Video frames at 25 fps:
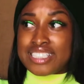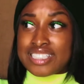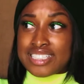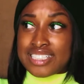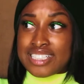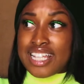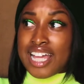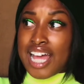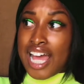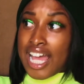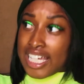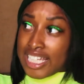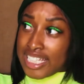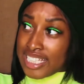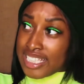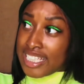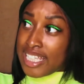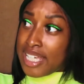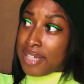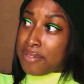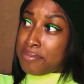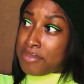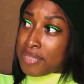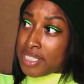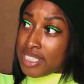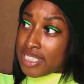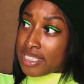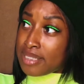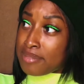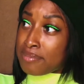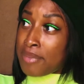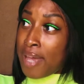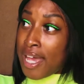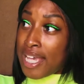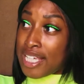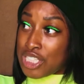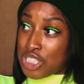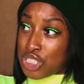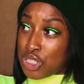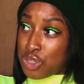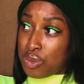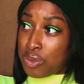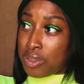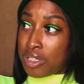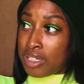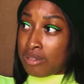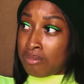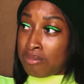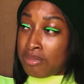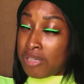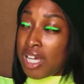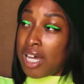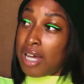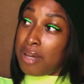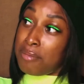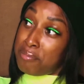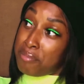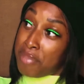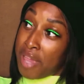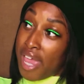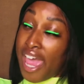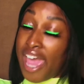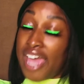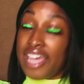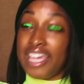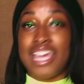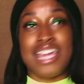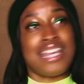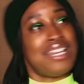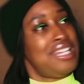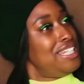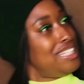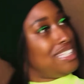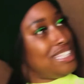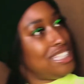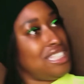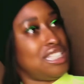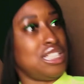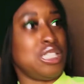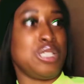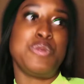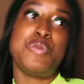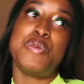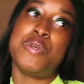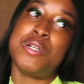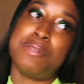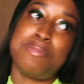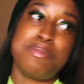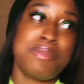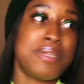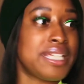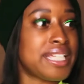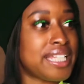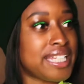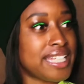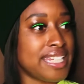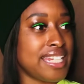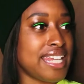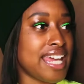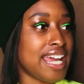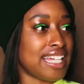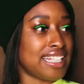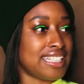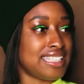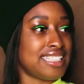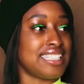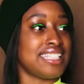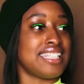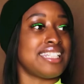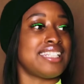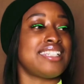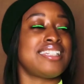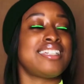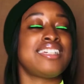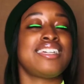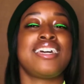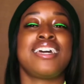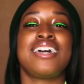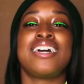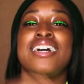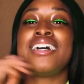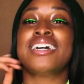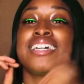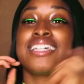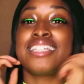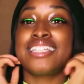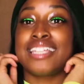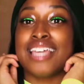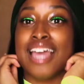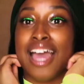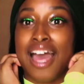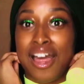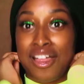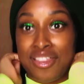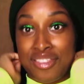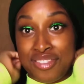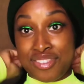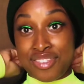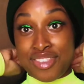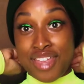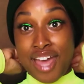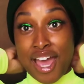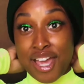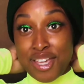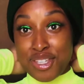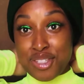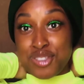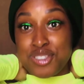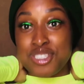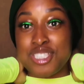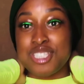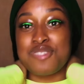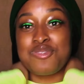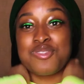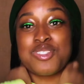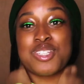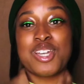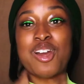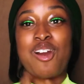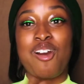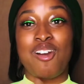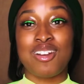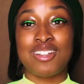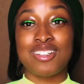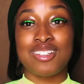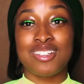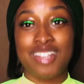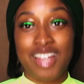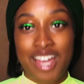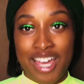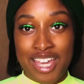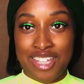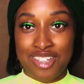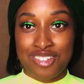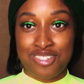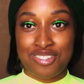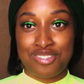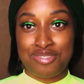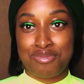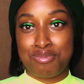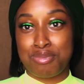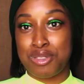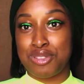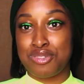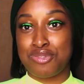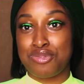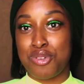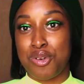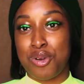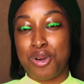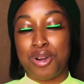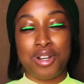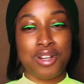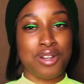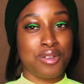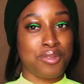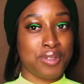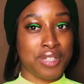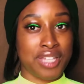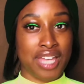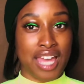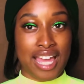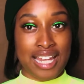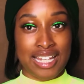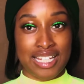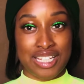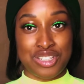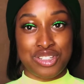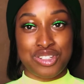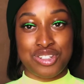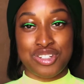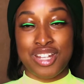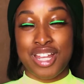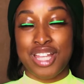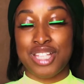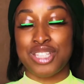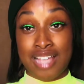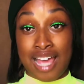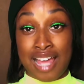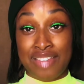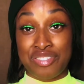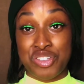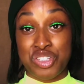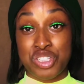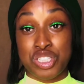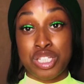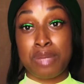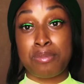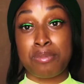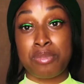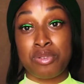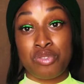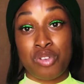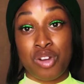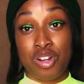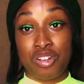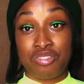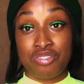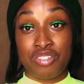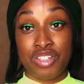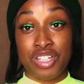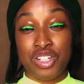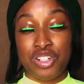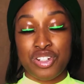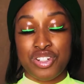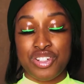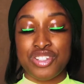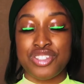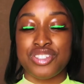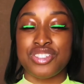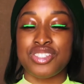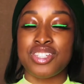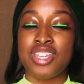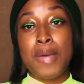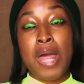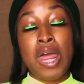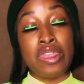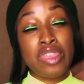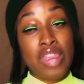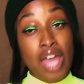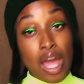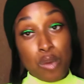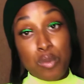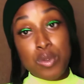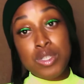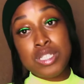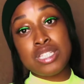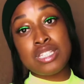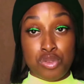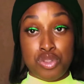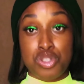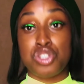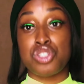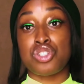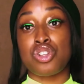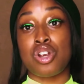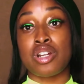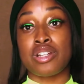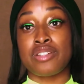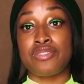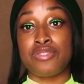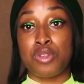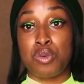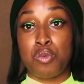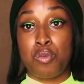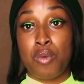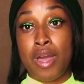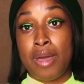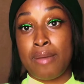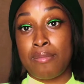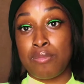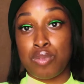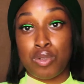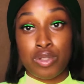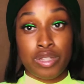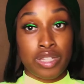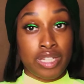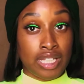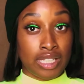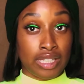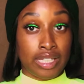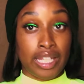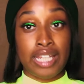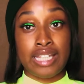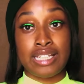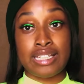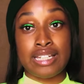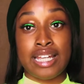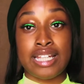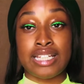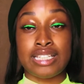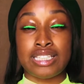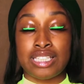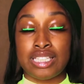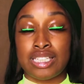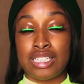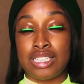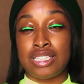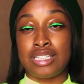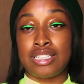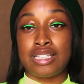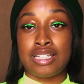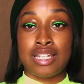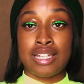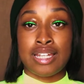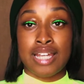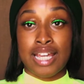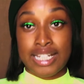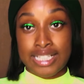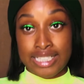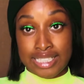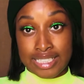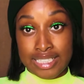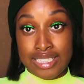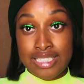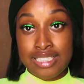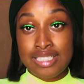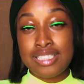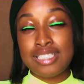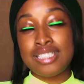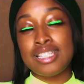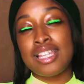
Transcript: I could get me some ice cream, come back, and it still wouldn't be connected. Yeah, that used to be our life before we had internet at the tip of our fingers. And that was the start of the web in the late 1990s,